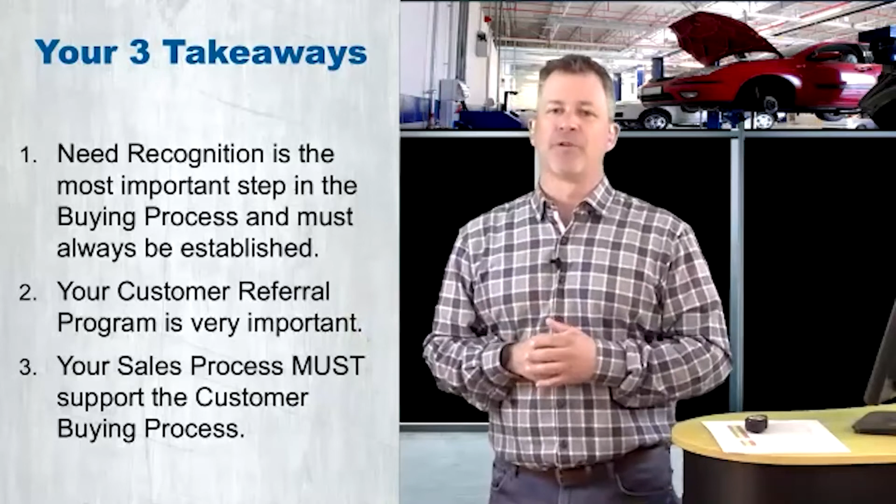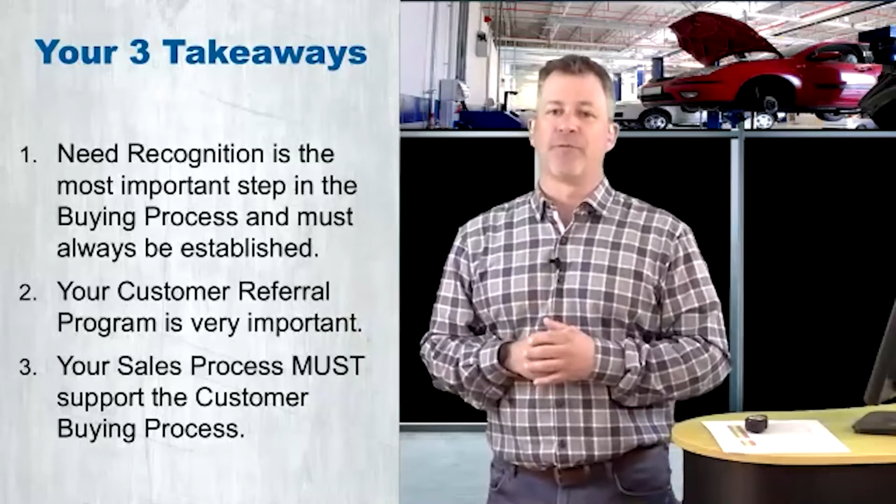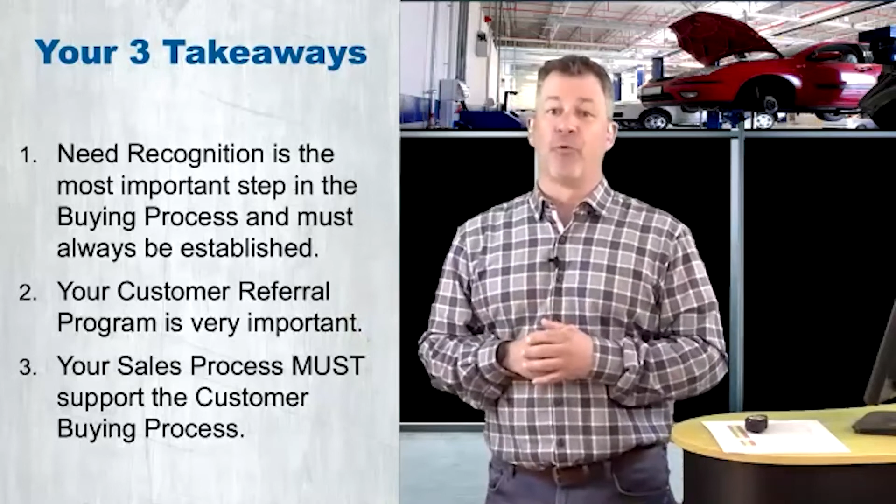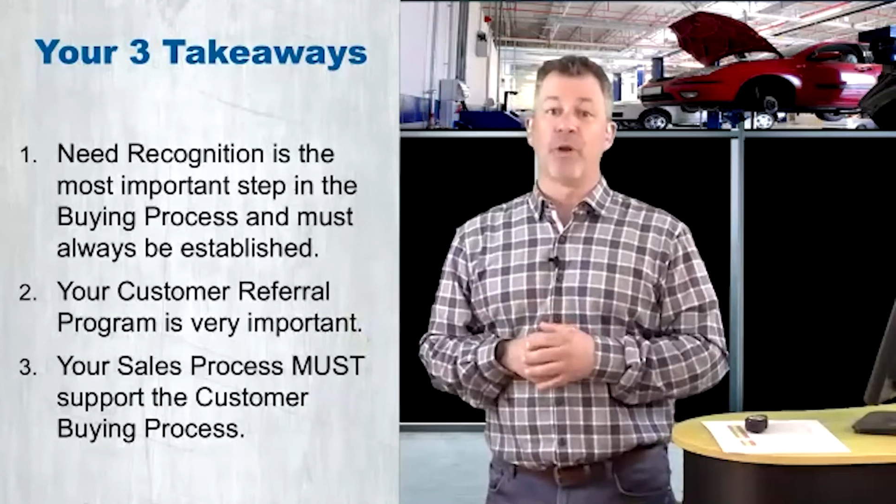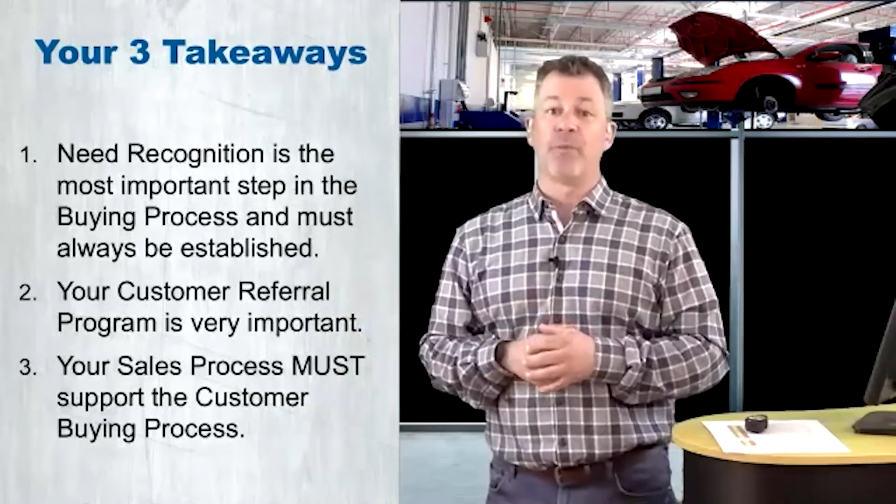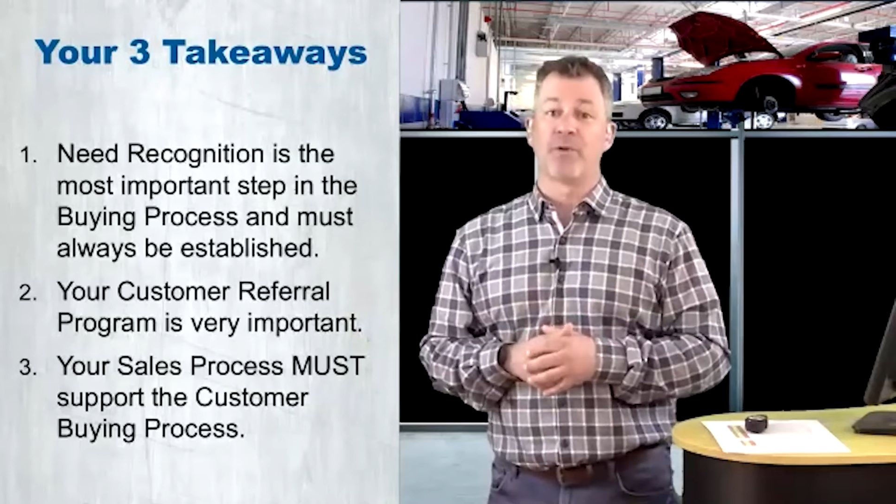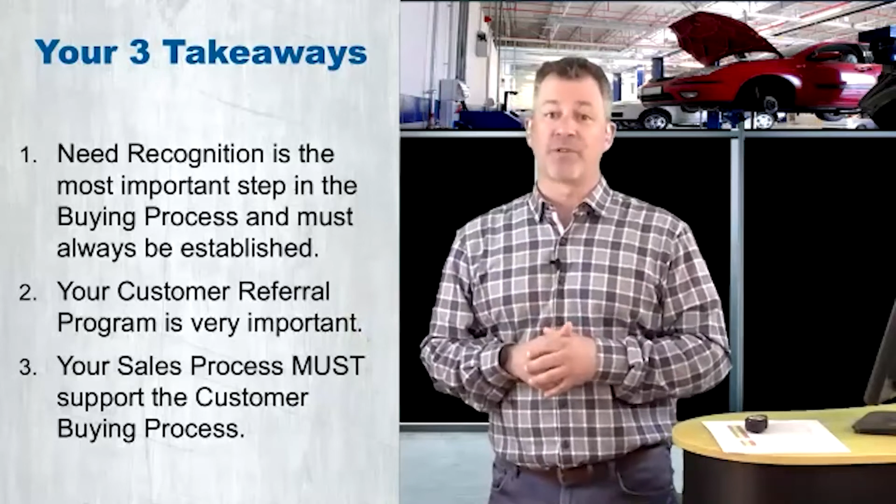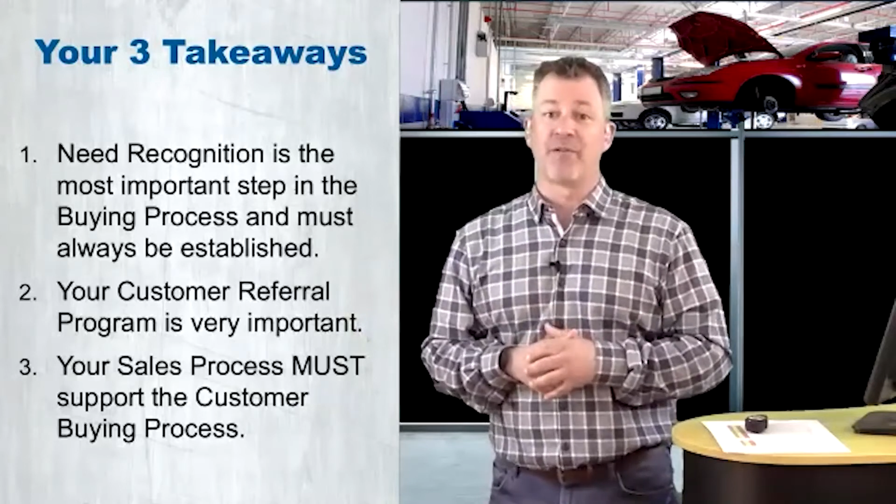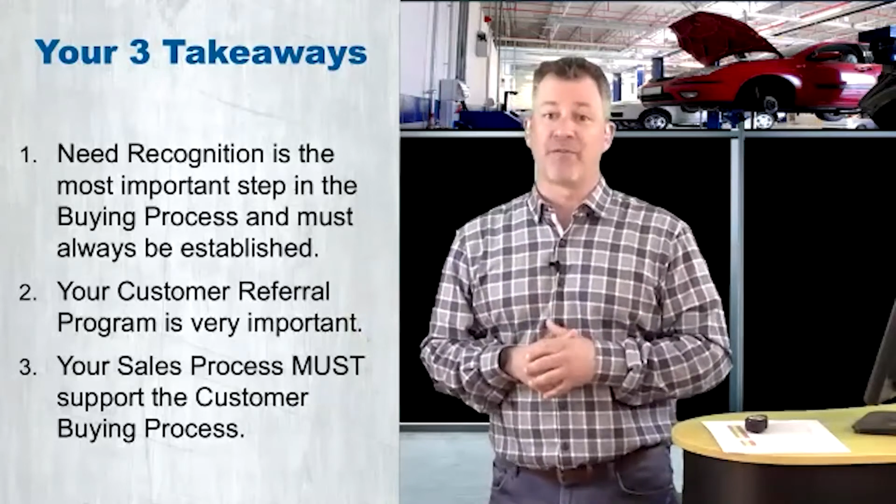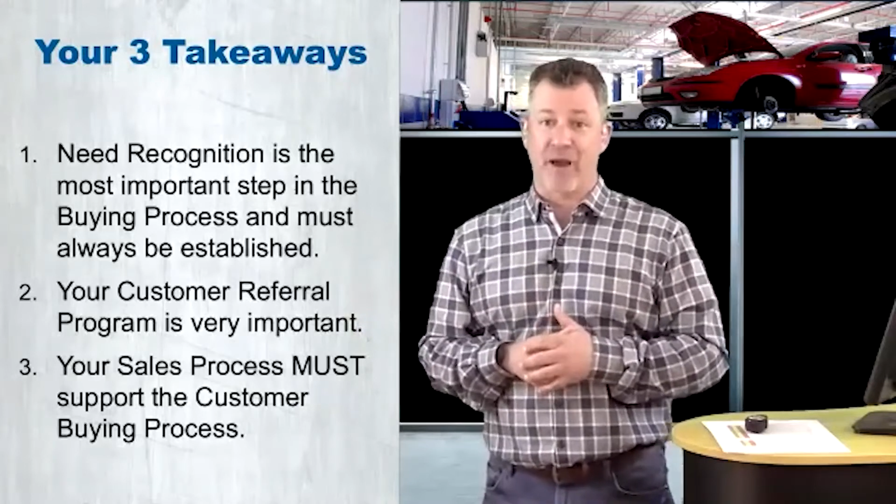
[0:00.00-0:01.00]
of
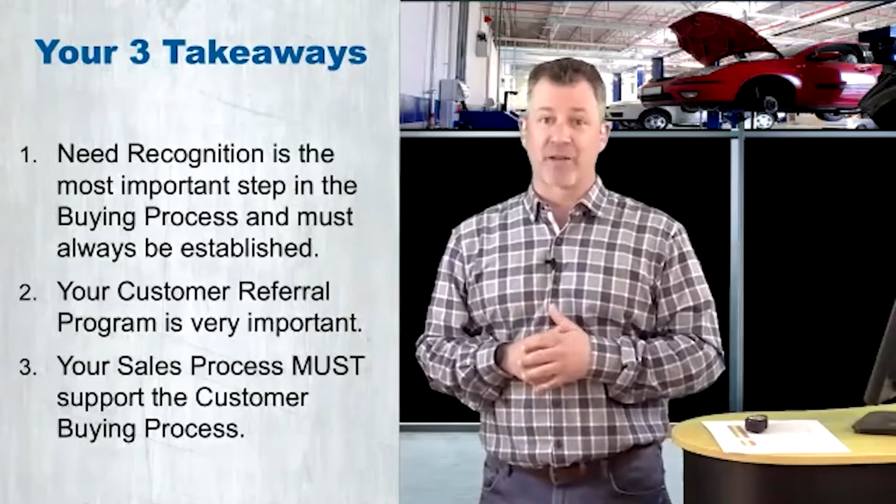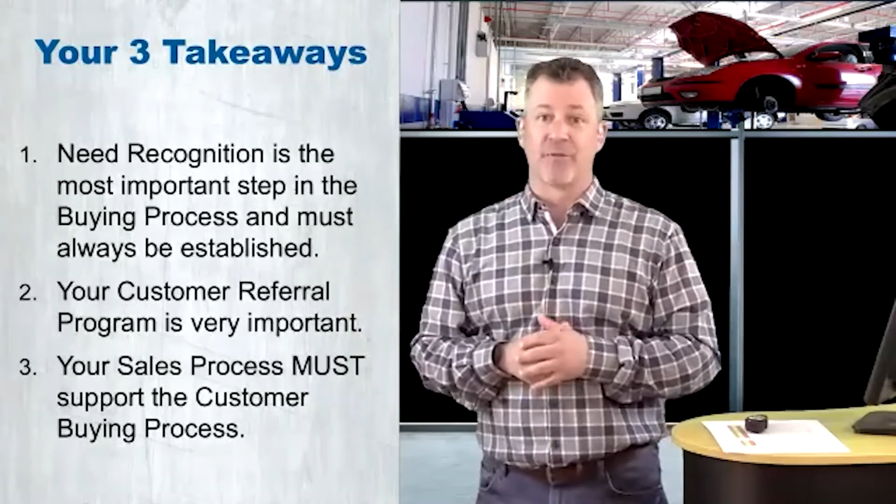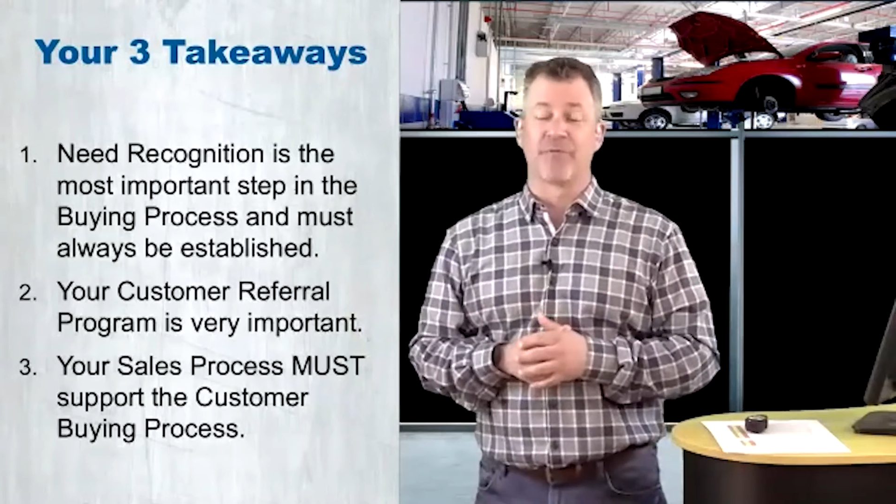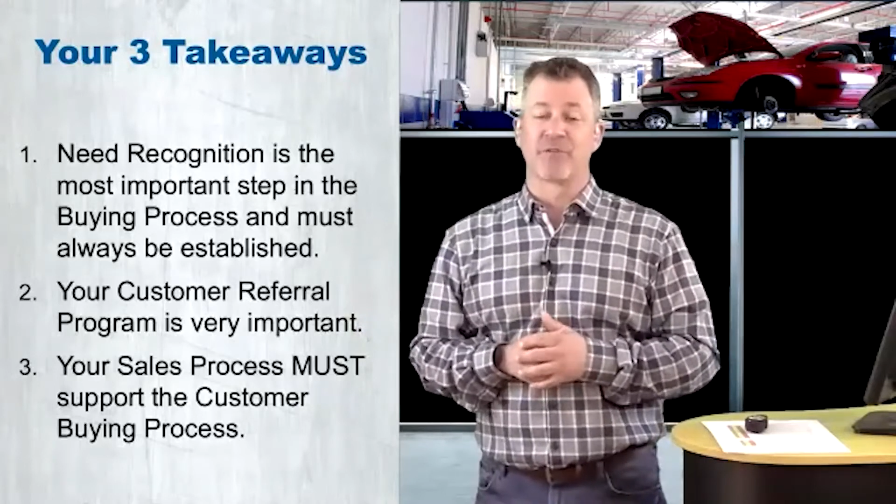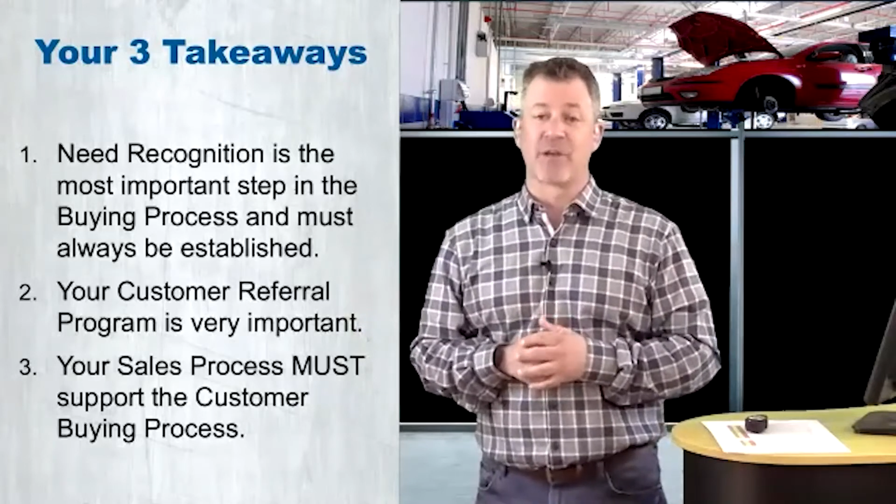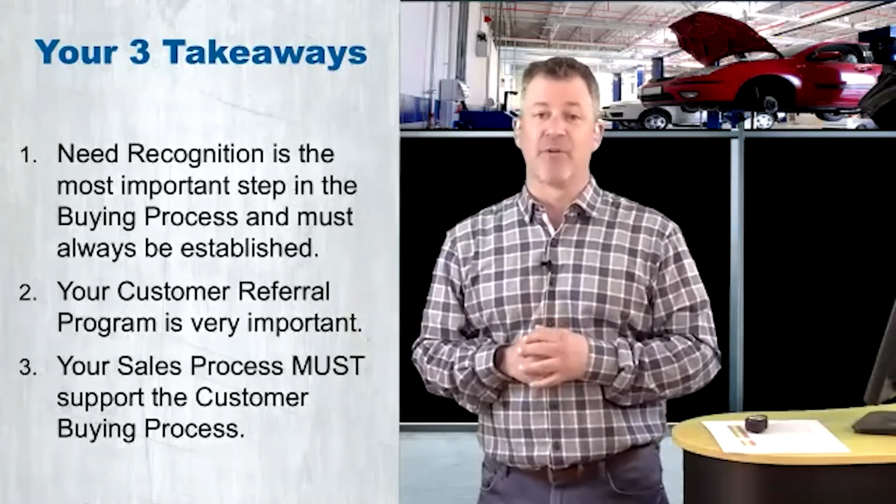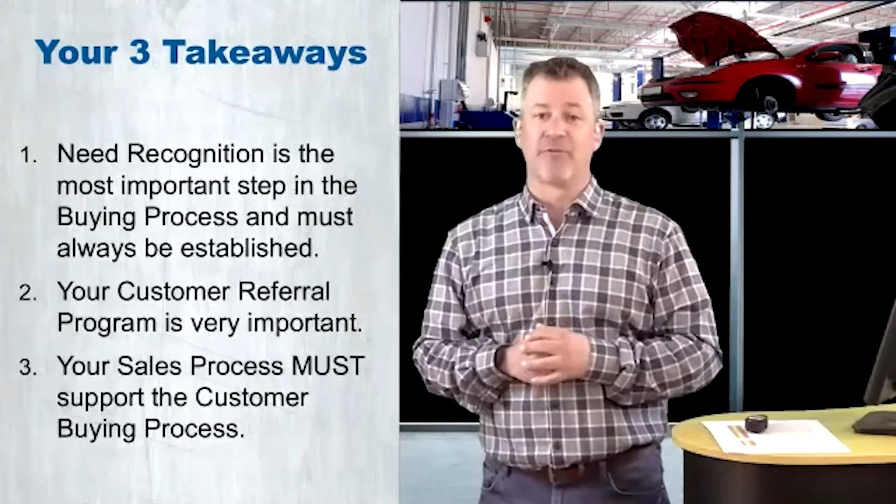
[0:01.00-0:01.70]
40% effective for some